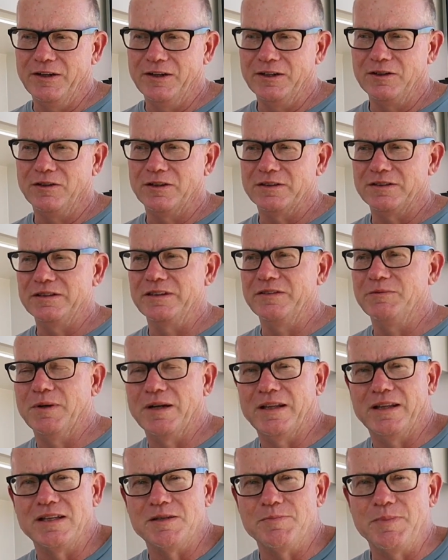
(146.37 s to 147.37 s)
I'd like to give
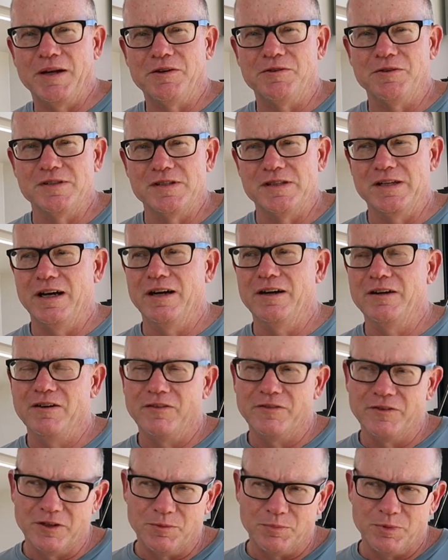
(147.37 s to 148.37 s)
one of these batteries a
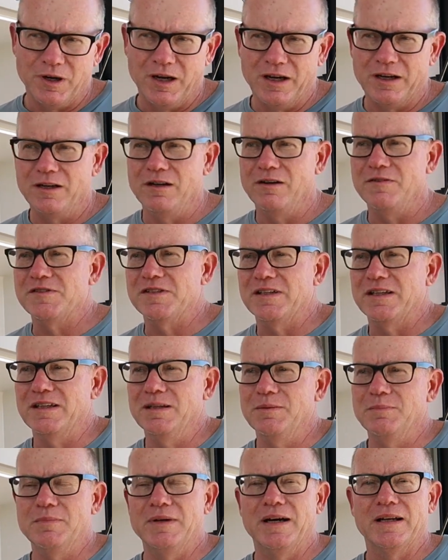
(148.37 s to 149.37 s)
go. I've got a Prado, I've
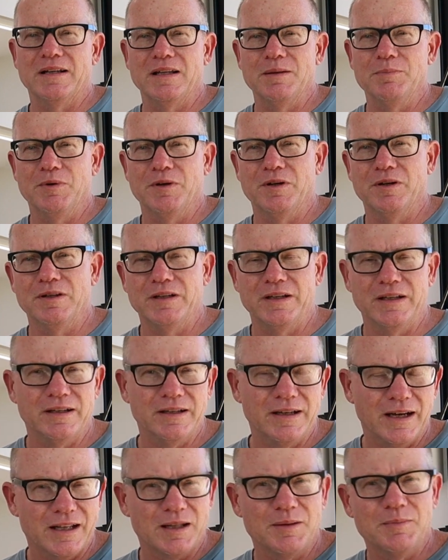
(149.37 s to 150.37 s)
seen them under the bonnet
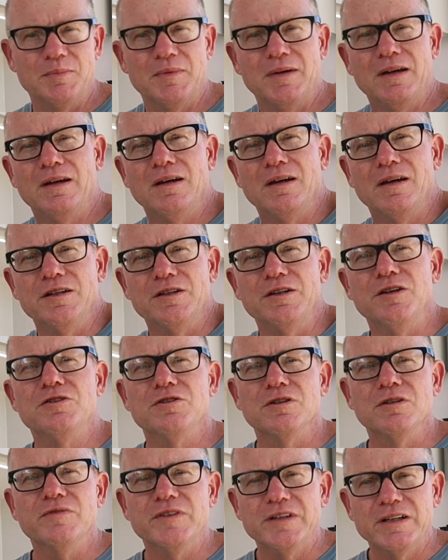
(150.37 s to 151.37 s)
in other
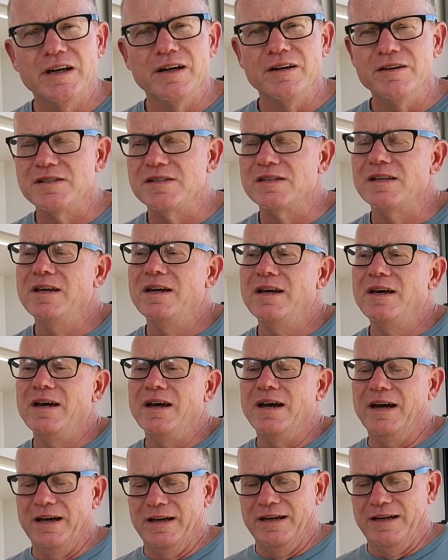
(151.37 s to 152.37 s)
YouTube videos.
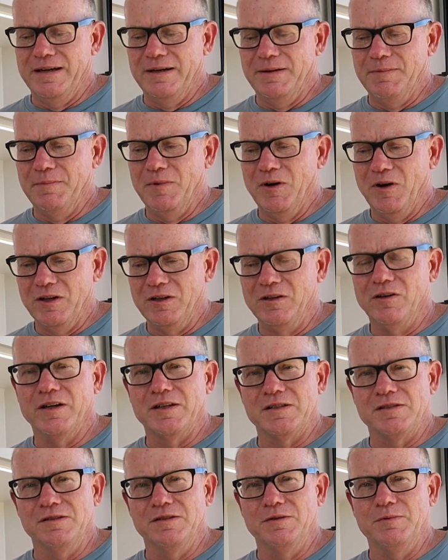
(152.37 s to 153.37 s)
I'd
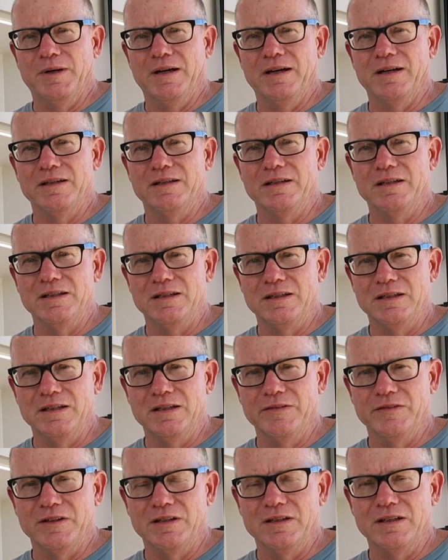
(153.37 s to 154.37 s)
like to
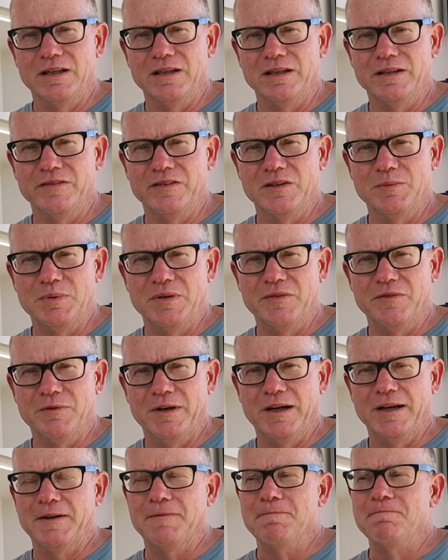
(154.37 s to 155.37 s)
give it a bit of a
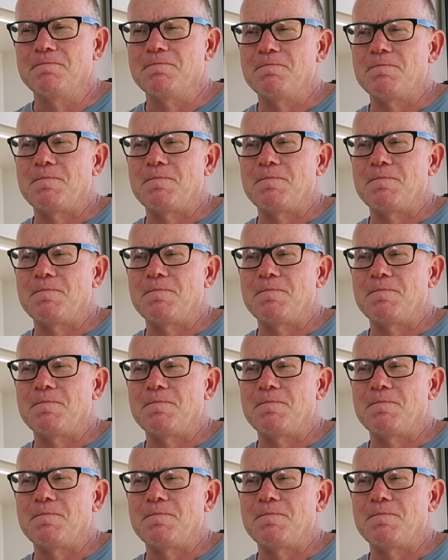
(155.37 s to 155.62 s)
run.